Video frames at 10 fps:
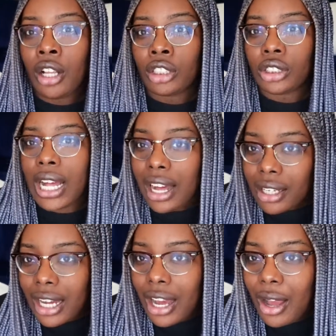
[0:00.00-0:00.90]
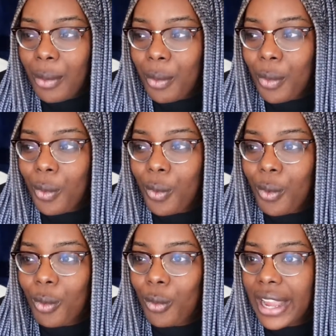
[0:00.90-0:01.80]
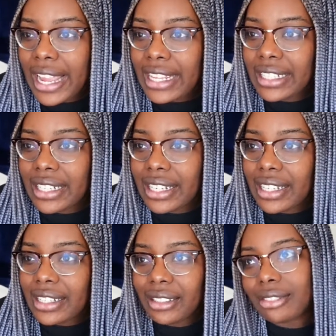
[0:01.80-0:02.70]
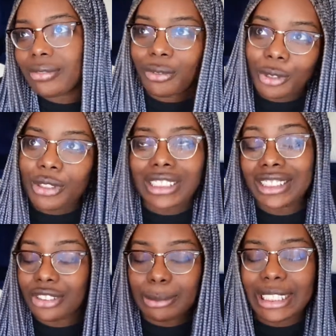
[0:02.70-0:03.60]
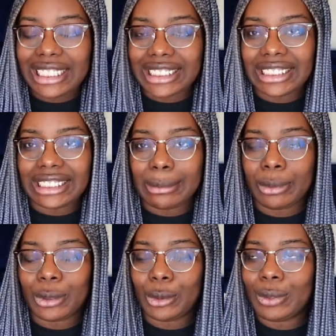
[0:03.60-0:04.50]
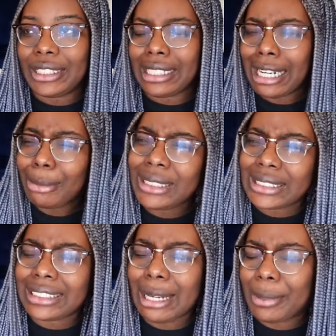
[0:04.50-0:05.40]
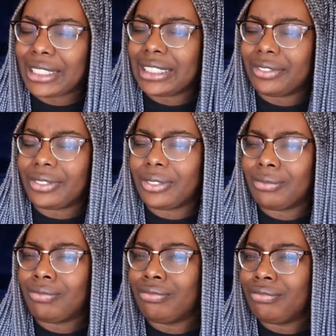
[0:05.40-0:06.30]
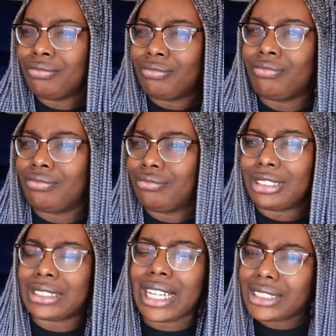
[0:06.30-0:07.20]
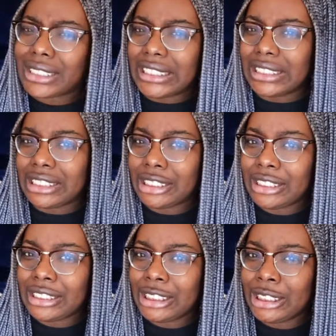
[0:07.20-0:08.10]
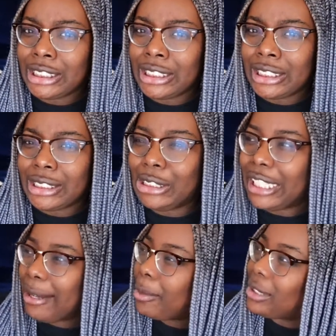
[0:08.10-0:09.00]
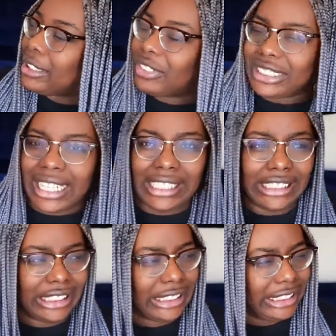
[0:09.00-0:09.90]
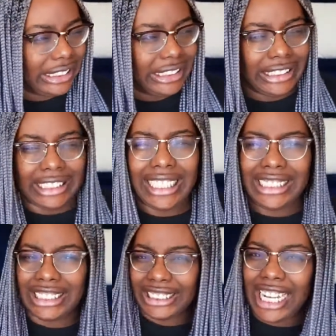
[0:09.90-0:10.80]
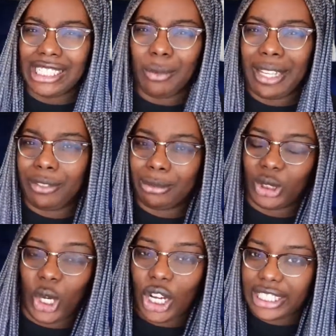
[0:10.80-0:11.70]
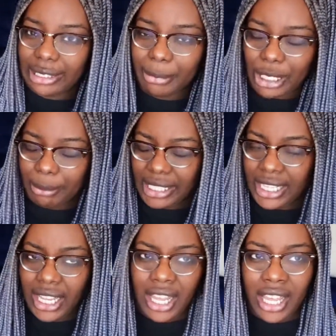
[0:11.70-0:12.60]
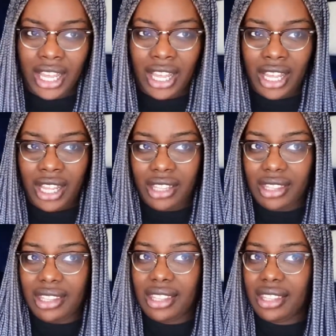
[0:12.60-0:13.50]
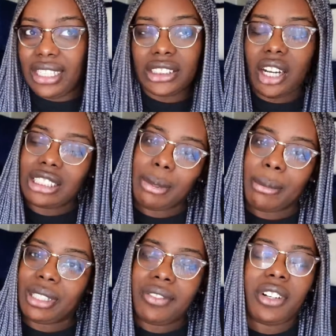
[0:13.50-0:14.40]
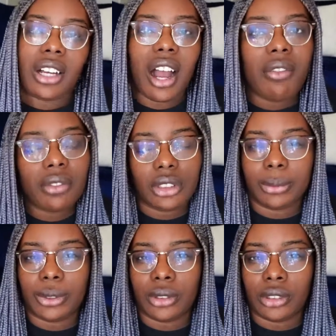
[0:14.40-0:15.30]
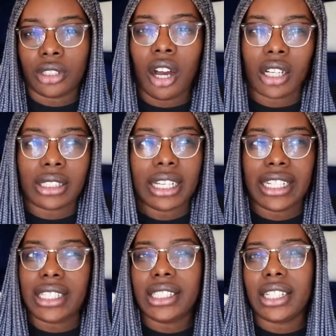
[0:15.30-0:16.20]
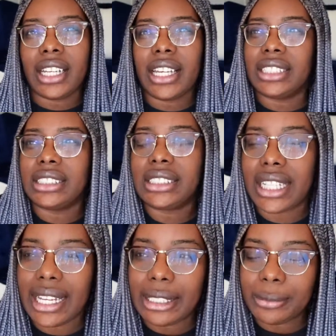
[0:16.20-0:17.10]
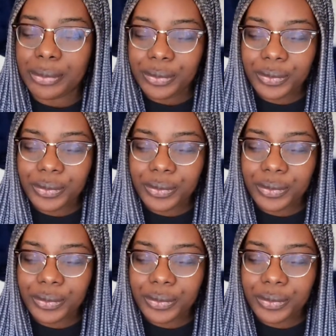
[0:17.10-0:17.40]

So how come when, for let's me as an example, when Yabbi is the topic of discussion, they weren't even like, sh they didn't shy away from talking about me. They talked about me, they felt comfortable talking, and and it's like,